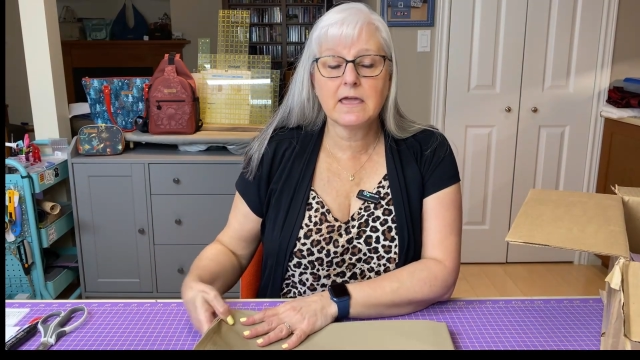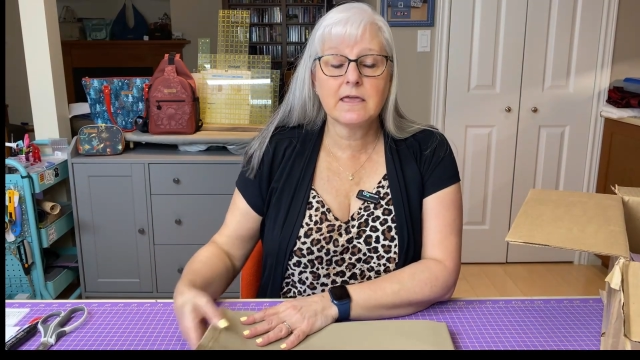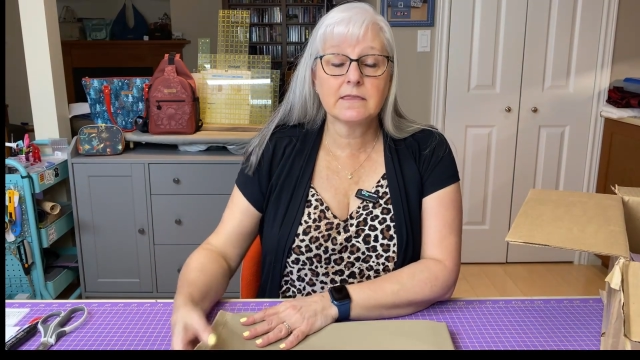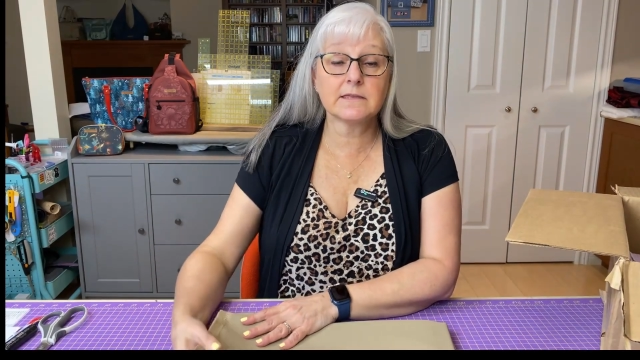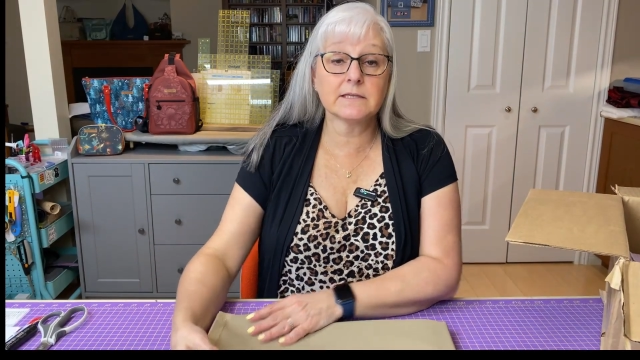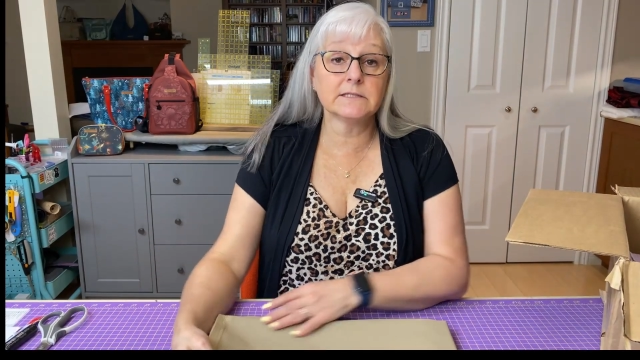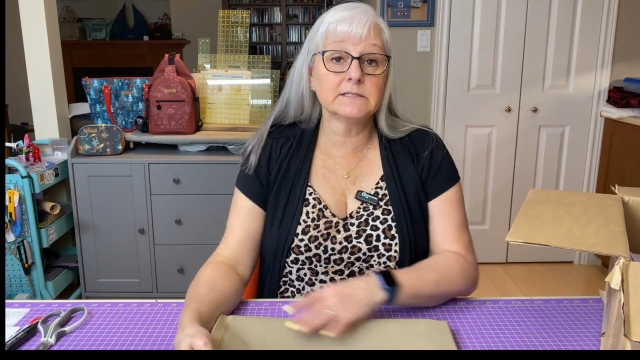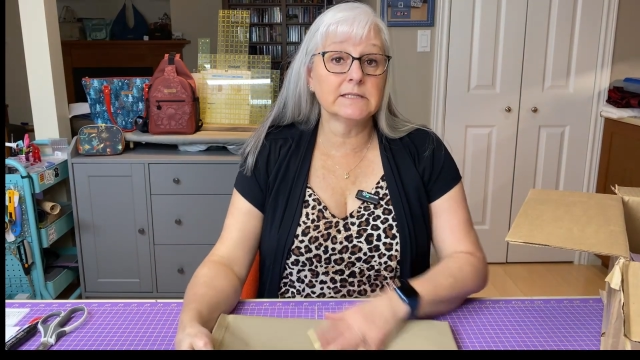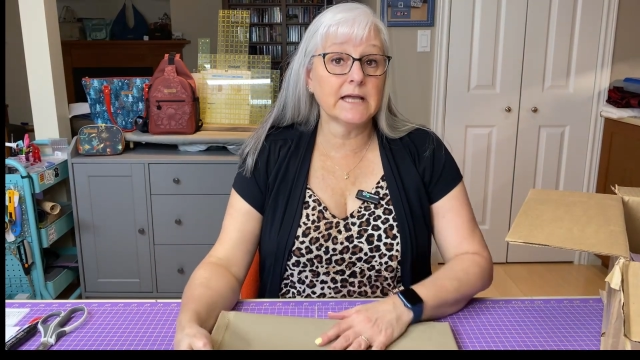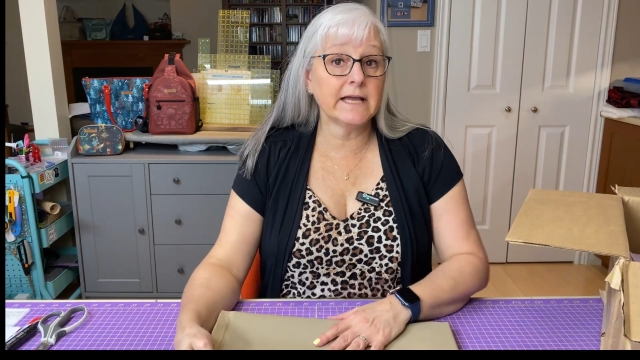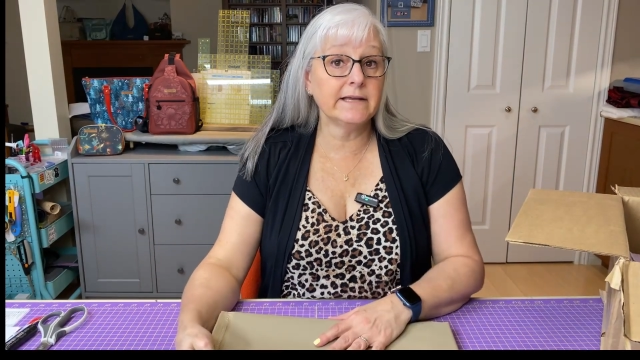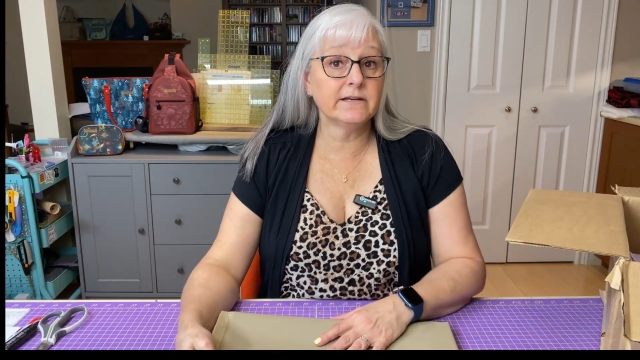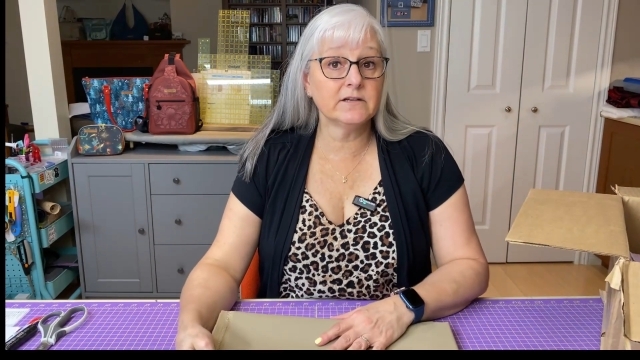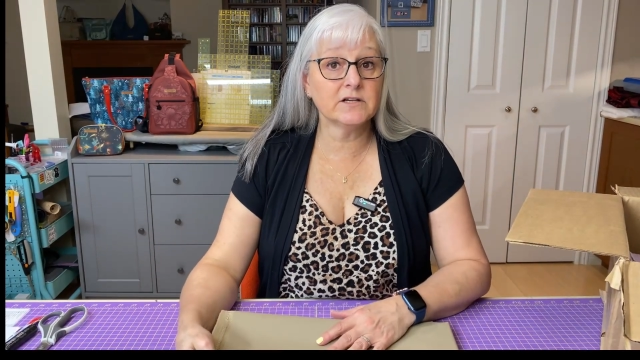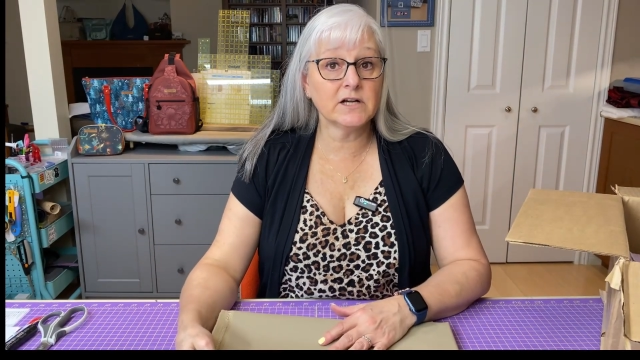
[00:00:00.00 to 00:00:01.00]
the
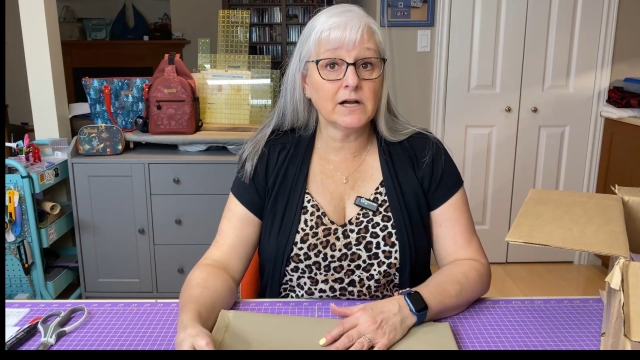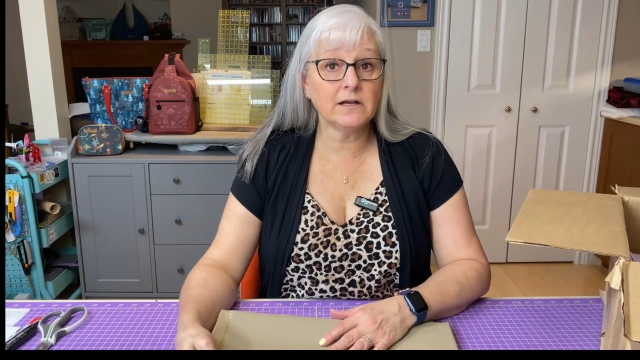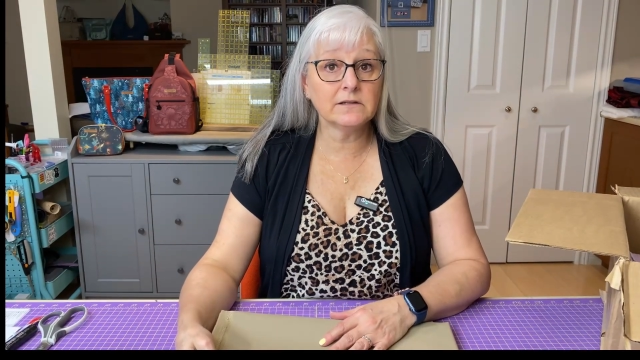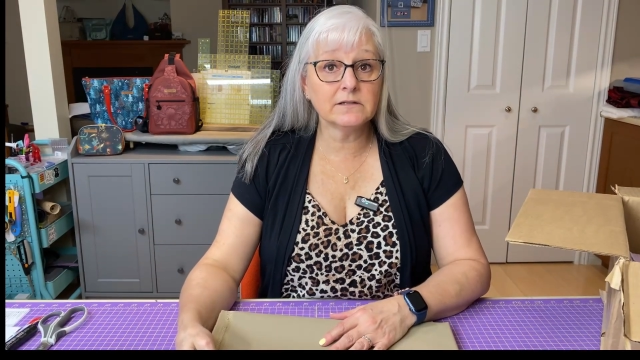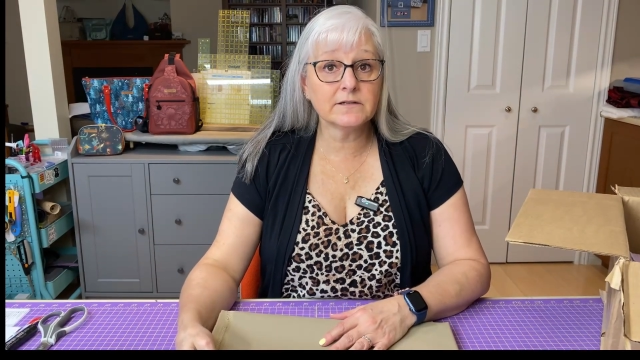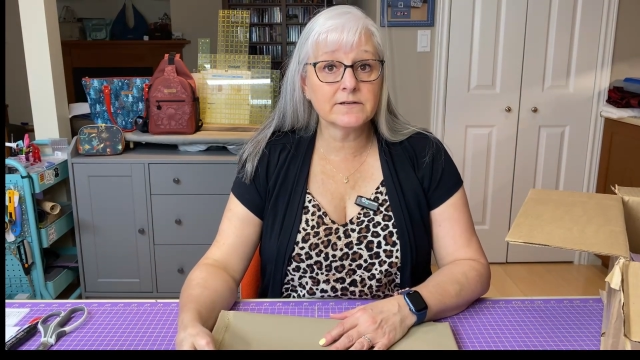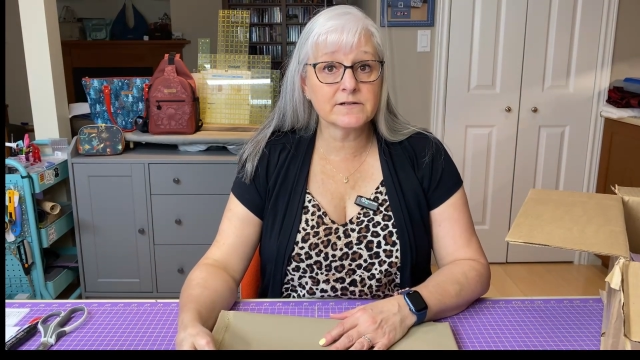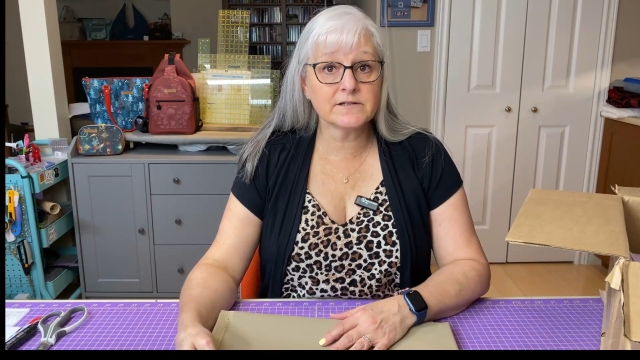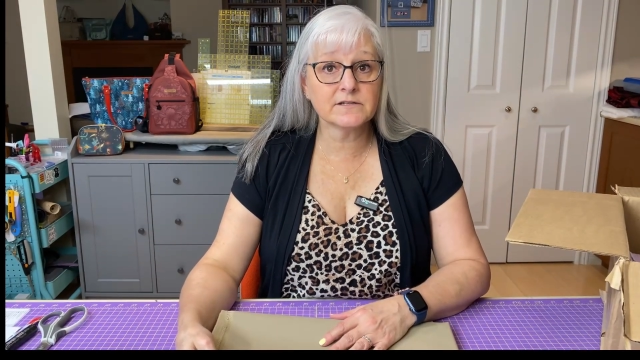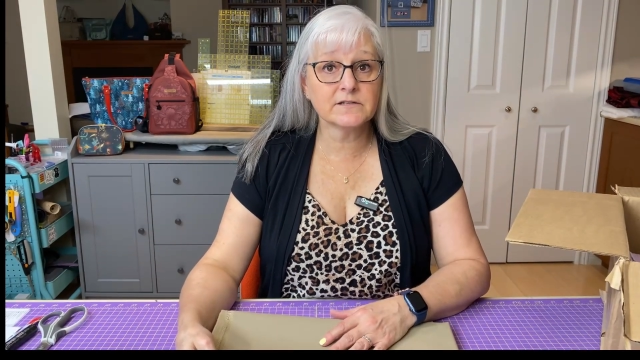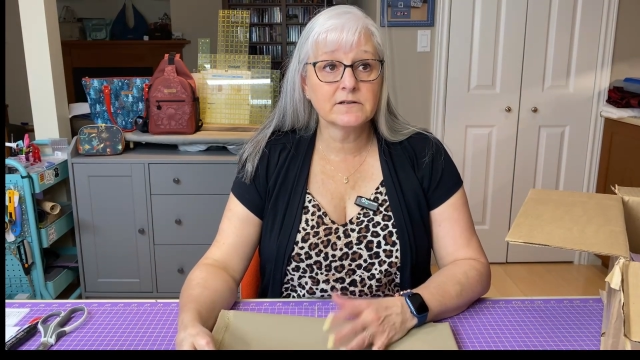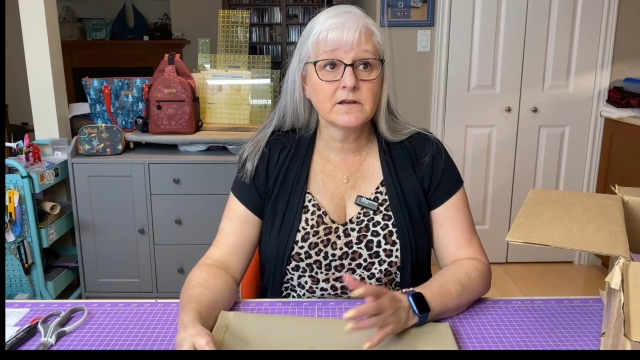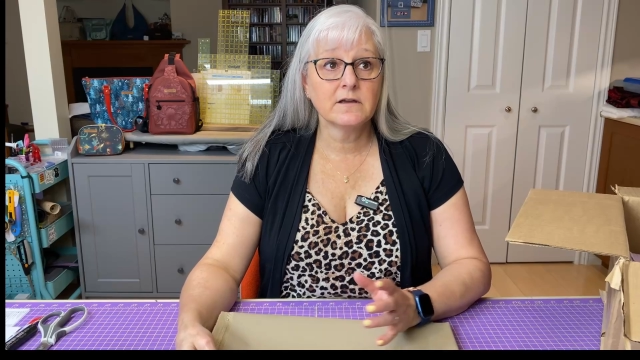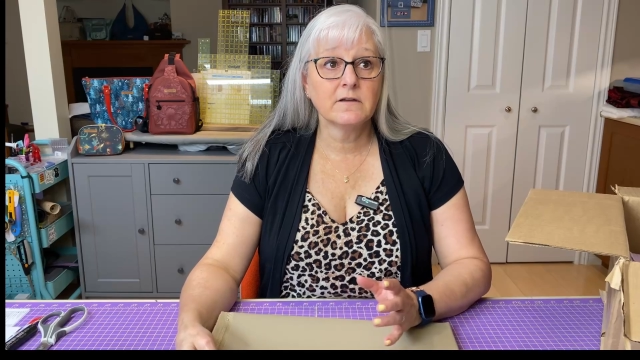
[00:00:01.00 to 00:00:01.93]
lighter colors